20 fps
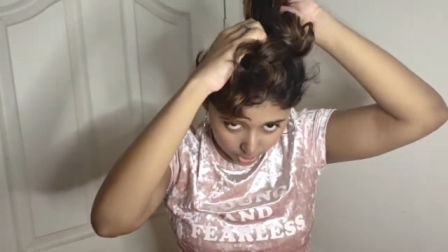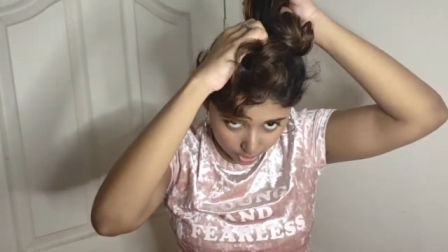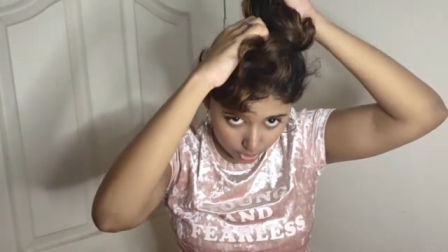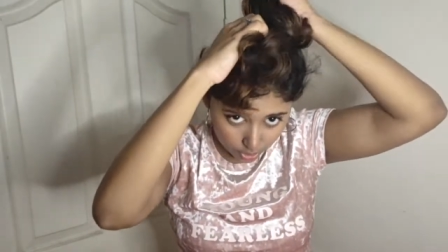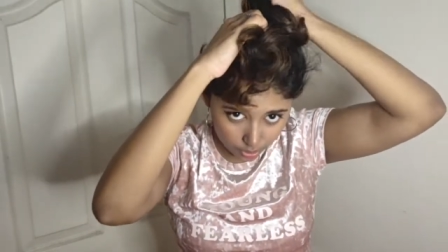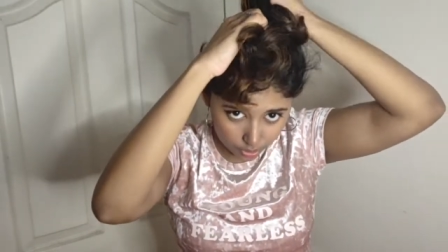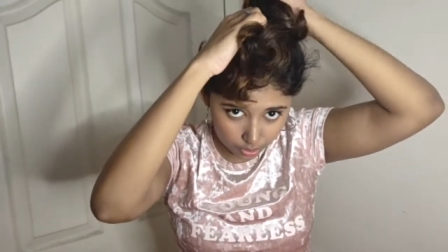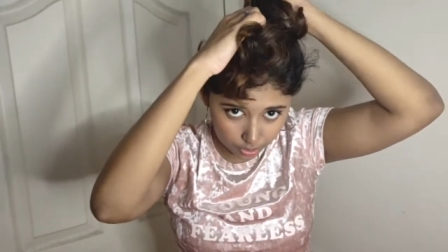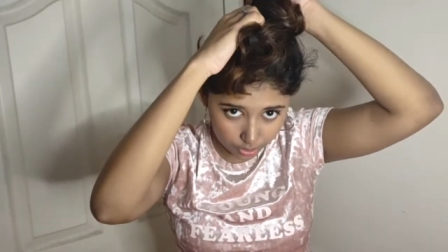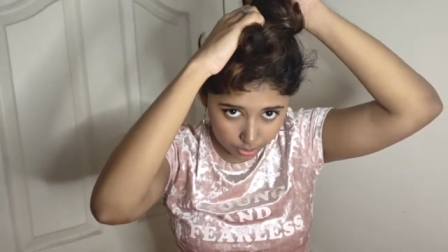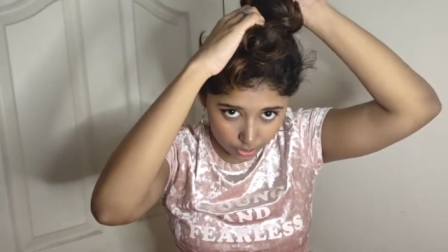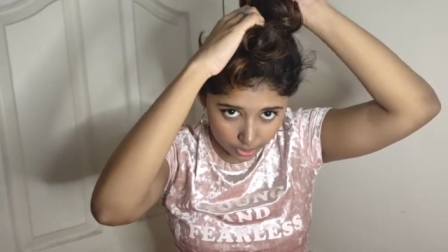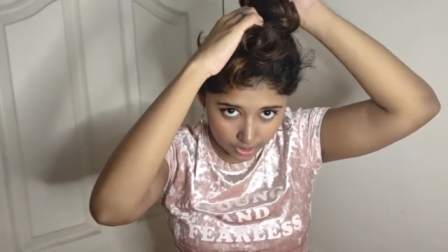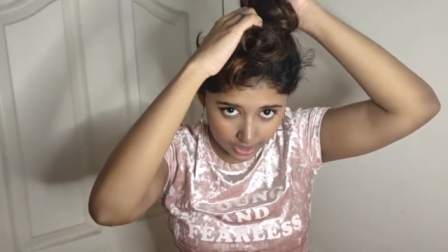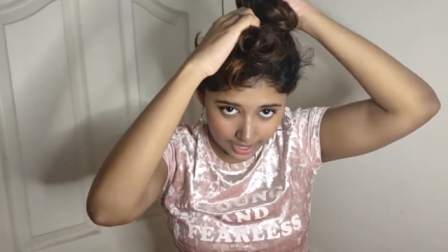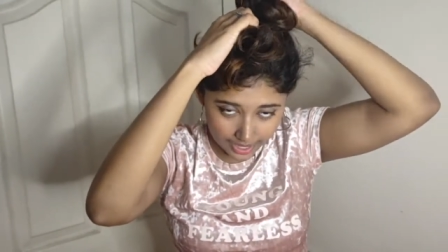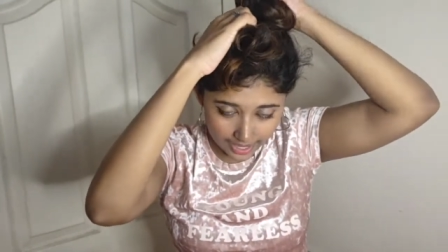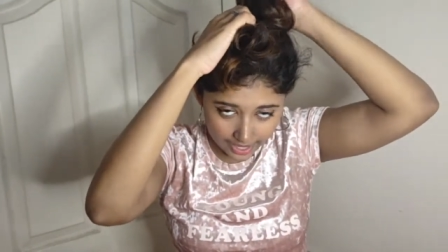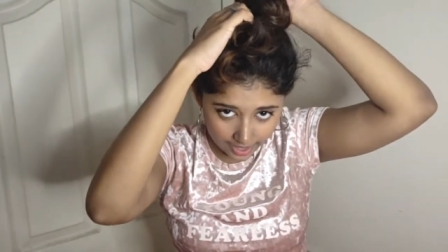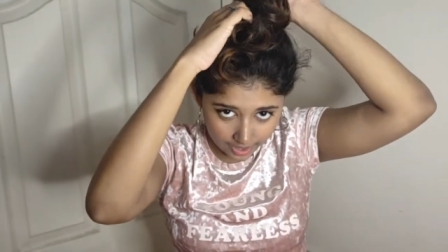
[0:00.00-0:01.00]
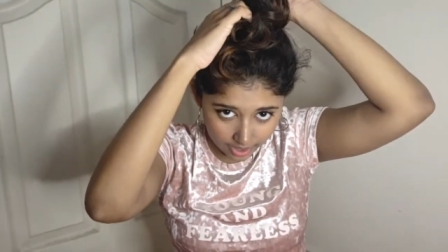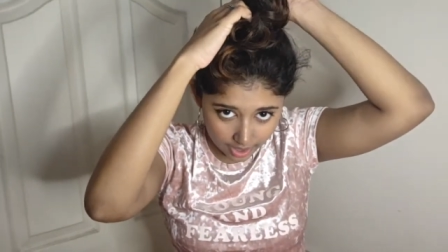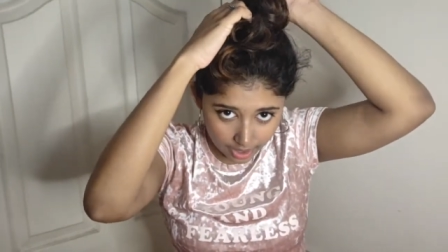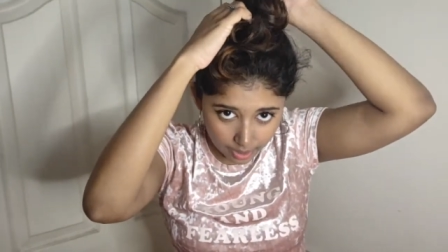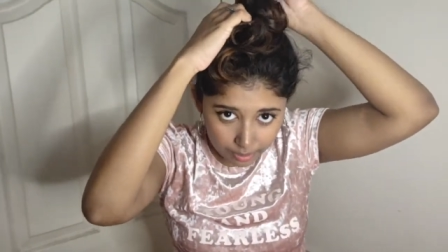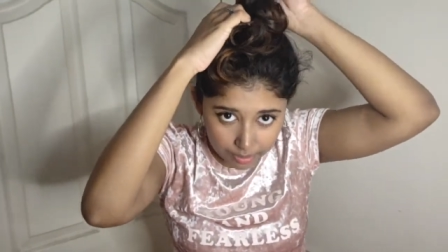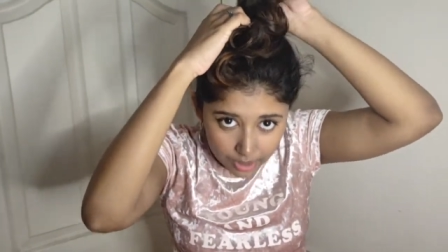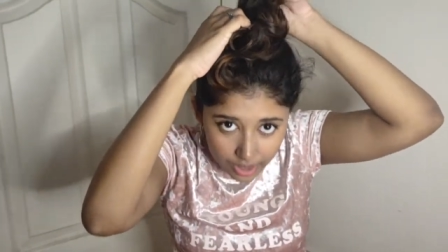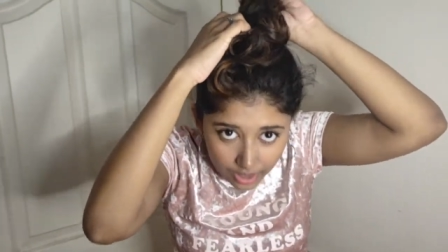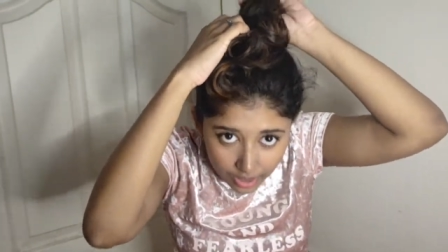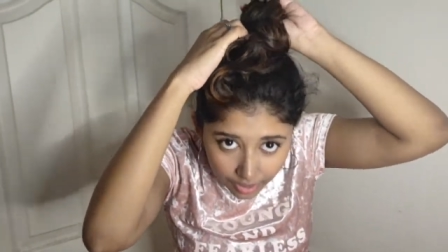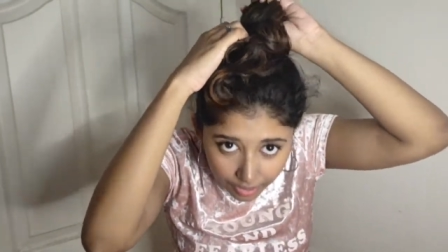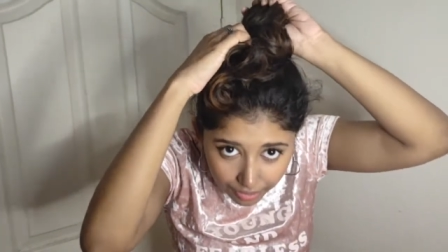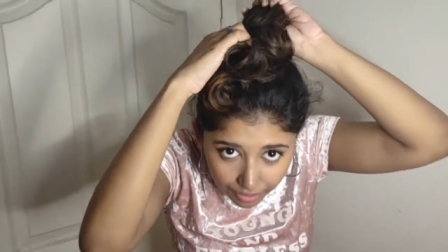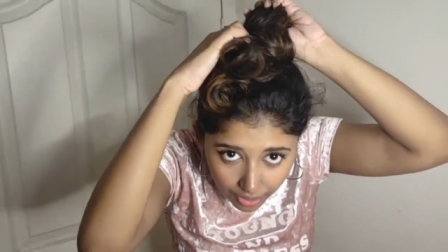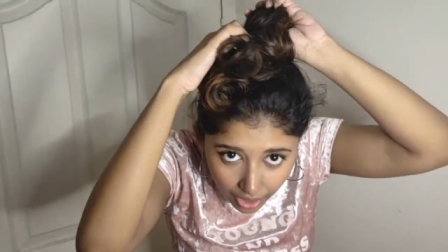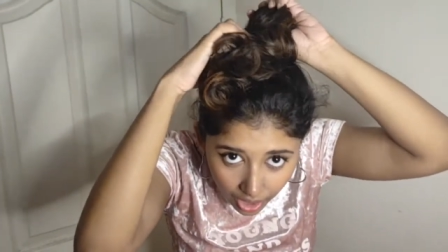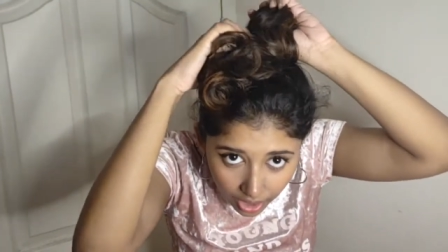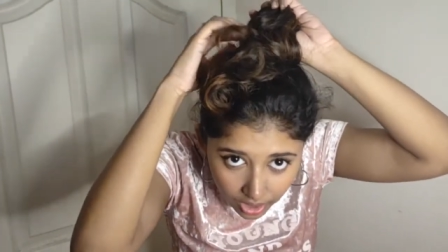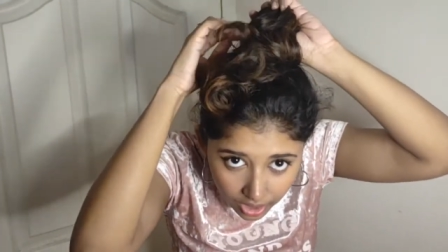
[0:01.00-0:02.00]
so the hair comes in the
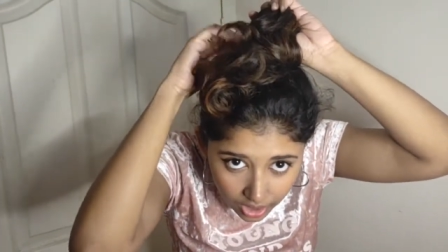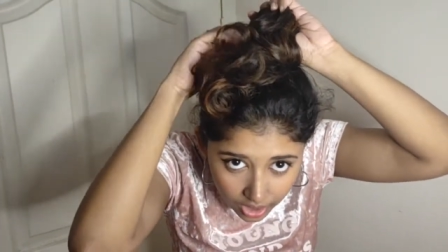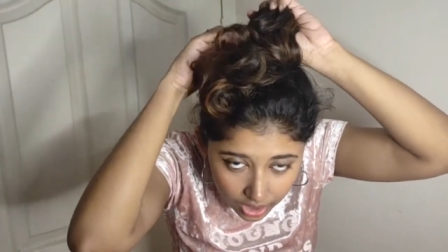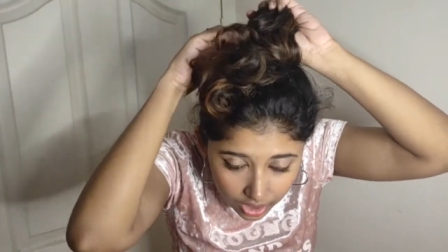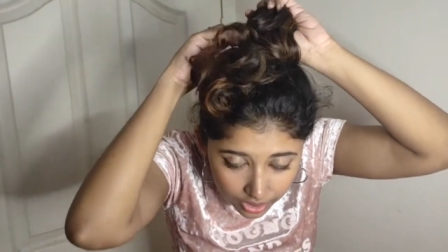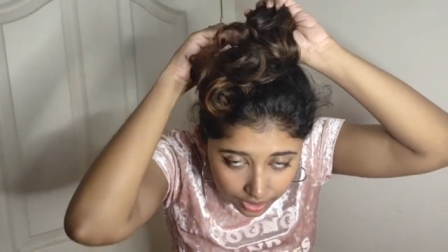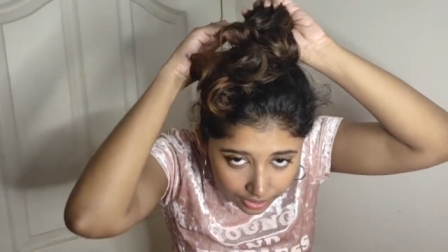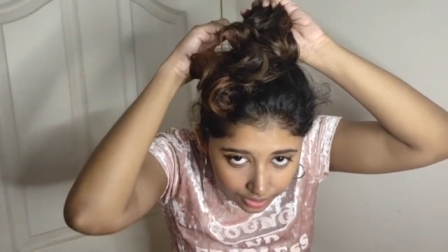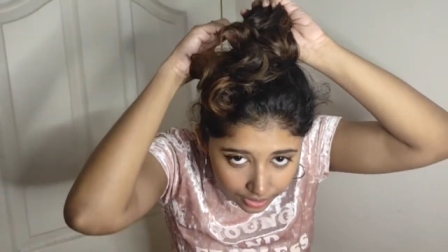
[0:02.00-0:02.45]
front.